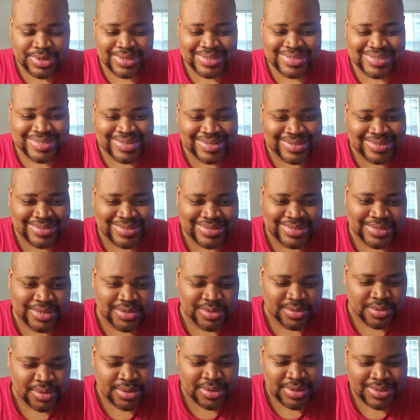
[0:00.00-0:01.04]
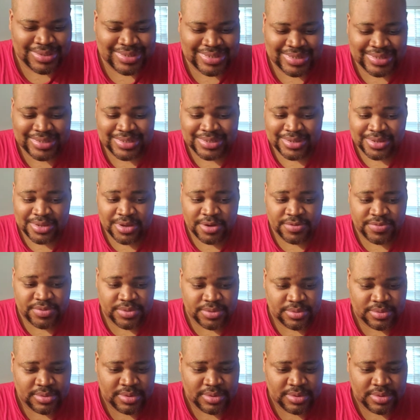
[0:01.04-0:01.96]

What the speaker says: Tennessee 6-0.